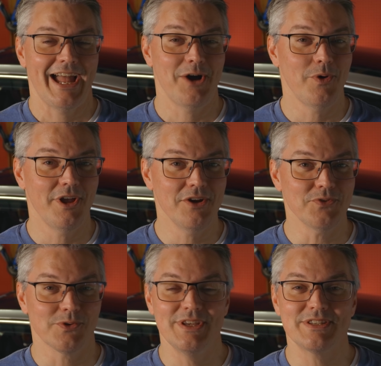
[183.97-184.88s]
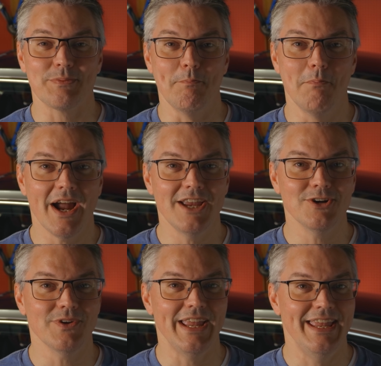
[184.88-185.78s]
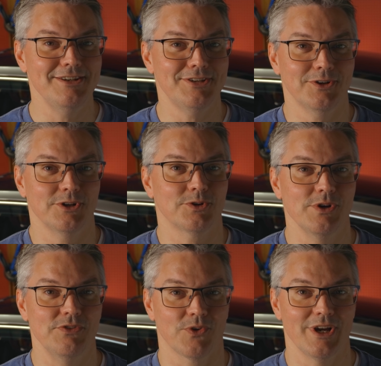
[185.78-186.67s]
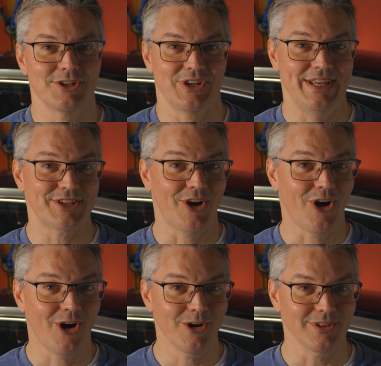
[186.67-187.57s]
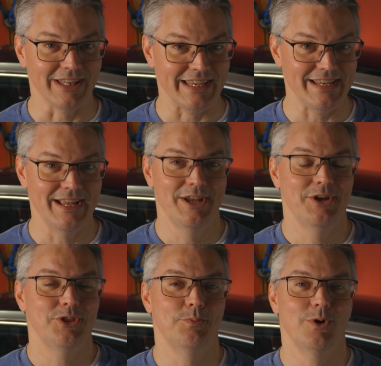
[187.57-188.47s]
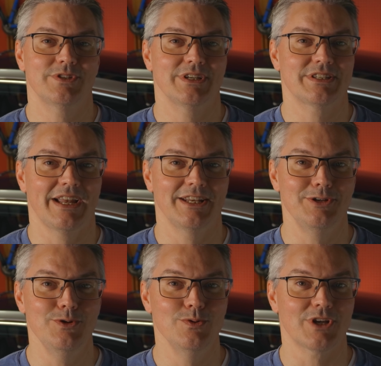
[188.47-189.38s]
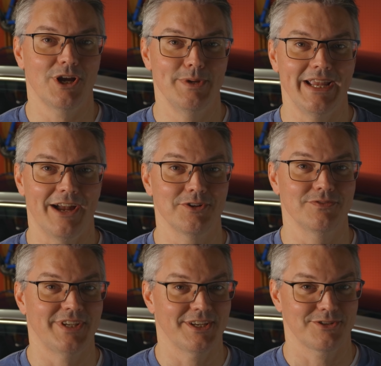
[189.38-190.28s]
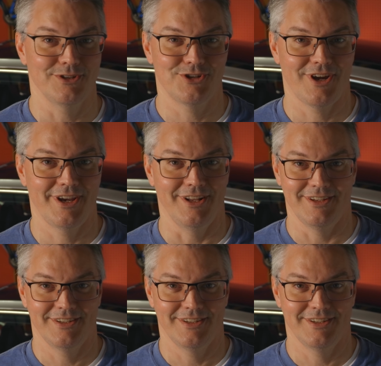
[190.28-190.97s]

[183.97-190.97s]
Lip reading: However, this minor interior refresh is hardly the most exciting news coming out of Tesla China.